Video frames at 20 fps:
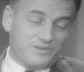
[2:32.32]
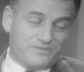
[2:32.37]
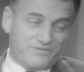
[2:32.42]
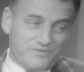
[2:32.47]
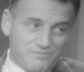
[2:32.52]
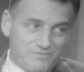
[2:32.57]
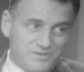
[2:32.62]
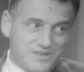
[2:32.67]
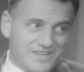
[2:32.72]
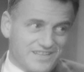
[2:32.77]

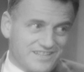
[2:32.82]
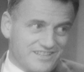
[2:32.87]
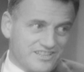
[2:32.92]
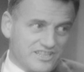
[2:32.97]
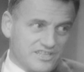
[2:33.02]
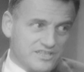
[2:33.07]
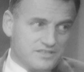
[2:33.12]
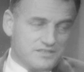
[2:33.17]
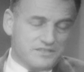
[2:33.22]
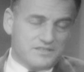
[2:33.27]
for me at
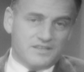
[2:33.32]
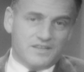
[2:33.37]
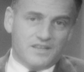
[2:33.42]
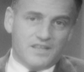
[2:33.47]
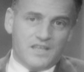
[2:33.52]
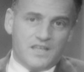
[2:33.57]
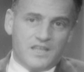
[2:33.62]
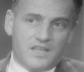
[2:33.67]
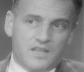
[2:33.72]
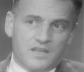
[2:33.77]
least,
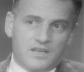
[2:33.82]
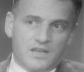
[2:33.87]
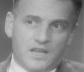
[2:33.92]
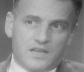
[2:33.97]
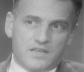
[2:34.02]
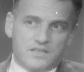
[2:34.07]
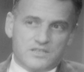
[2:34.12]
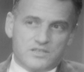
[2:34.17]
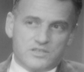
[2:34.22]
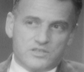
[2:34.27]

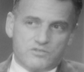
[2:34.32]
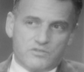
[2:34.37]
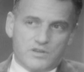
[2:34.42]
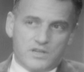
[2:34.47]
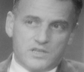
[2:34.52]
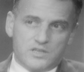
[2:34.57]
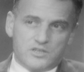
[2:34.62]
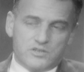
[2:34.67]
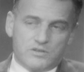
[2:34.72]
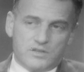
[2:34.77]
Not As A
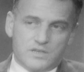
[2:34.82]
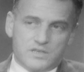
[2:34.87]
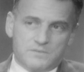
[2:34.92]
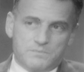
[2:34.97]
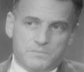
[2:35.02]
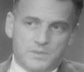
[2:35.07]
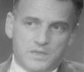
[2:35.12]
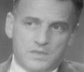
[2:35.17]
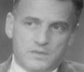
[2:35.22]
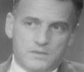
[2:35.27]
Stranger has
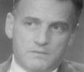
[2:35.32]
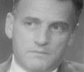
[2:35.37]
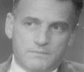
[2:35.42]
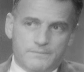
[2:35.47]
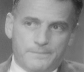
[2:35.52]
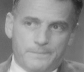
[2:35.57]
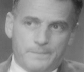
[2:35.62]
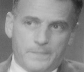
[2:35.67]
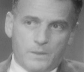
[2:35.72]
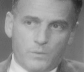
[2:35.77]
been
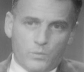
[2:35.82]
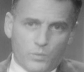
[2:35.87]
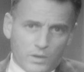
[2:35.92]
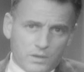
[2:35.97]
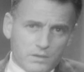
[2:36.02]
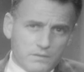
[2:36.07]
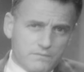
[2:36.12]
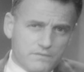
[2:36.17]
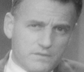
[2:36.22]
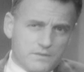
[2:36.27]

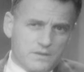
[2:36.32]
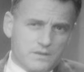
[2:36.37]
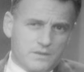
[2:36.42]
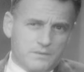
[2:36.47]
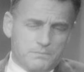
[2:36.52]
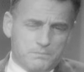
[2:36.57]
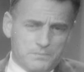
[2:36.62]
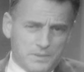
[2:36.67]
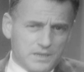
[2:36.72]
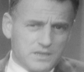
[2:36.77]
one of the
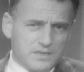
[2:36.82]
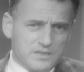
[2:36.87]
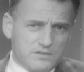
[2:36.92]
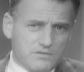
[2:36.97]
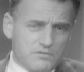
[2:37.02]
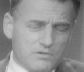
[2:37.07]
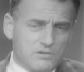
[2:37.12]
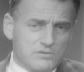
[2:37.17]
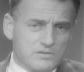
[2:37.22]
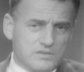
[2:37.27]
biggest
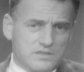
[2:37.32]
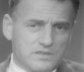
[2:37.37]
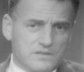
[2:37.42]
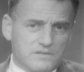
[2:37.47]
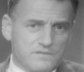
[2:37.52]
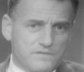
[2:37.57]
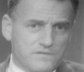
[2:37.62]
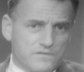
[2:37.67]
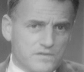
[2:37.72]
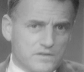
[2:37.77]

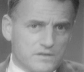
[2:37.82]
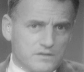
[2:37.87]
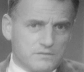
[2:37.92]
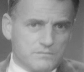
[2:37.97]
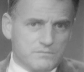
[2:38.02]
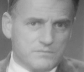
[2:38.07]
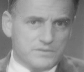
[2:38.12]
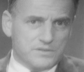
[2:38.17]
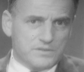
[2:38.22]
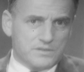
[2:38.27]
grossing
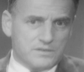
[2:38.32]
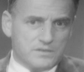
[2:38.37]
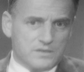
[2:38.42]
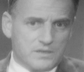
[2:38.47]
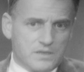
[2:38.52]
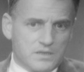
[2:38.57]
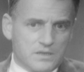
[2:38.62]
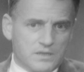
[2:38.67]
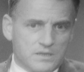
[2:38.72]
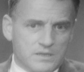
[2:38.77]
films
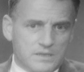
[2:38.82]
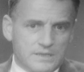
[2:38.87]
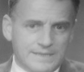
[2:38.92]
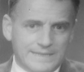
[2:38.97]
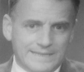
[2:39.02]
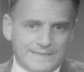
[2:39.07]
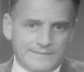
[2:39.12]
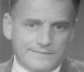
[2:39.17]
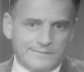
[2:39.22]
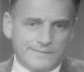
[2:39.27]

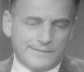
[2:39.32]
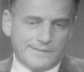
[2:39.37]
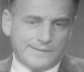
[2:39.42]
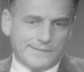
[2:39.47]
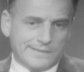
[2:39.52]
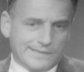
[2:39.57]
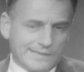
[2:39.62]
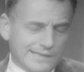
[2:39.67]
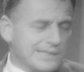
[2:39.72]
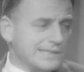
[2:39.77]

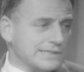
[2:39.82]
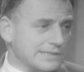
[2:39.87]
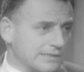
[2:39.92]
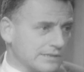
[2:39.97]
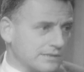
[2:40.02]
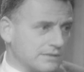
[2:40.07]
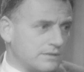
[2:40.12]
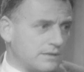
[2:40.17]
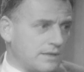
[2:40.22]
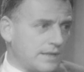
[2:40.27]
in
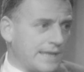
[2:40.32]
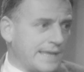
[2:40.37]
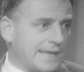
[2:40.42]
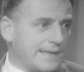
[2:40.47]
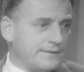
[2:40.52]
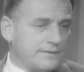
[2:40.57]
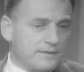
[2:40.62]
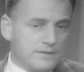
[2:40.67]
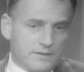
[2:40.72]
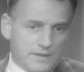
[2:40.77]
London
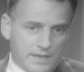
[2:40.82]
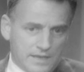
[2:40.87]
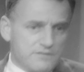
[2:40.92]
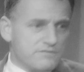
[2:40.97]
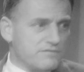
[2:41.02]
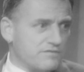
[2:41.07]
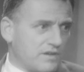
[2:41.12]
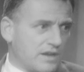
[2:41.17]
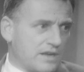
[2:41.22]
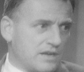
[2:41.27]
and
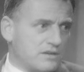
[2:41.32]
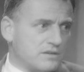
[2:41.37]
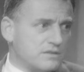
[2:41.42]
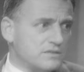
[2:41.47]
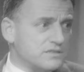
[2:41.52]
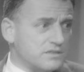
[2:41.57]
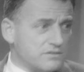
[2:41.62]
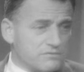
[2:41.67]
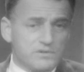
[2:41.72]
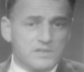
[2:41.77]

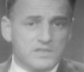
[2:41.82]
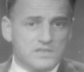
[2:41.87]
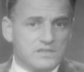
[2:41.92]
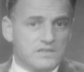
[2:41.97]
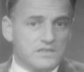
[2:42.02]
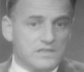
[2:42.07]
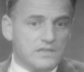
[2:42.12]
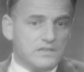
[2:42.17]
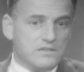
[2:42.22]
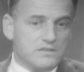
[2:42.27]
environs in
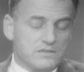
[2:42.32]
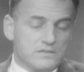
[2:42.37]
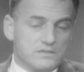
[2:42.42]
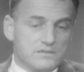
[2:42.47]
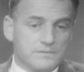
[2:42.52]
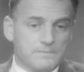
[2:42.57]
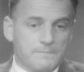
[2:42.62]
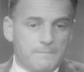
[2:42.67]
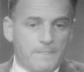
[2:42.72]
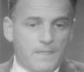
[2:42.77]
recent
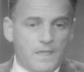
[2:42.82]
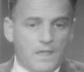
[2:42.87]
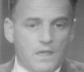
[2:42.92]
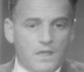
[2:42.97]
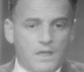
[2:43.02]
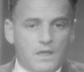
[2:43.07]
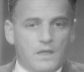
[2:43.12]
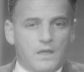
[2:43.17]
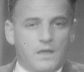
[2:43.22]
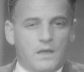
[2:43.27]
years.
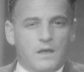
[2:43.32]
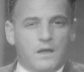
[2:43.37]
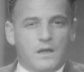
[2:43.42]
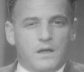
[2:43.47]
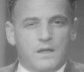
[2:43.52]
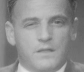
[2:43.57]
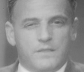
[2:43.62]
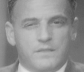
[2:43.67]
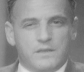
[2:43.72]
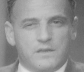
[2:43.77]

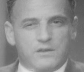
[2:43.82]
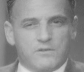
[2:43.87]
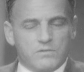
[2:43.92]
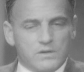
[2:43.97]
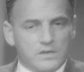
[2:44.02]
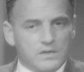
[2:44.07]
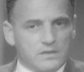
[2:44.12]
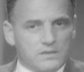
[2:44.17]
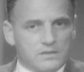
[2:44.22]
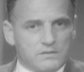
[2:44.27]
The
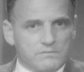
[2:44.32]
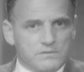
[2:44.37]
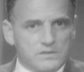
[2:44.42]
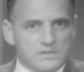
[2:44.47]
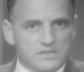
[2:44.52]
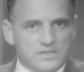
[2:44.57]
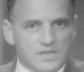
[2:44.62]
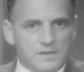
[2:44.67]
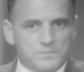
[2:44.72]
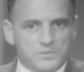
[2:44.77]
critical
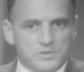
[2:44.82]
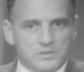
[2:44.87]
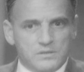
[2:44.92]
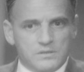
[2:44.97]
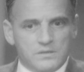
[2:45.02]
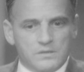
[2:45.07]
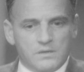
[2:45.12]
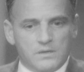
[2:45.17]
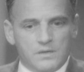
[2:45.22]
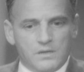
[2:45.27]

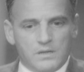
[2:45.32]
reception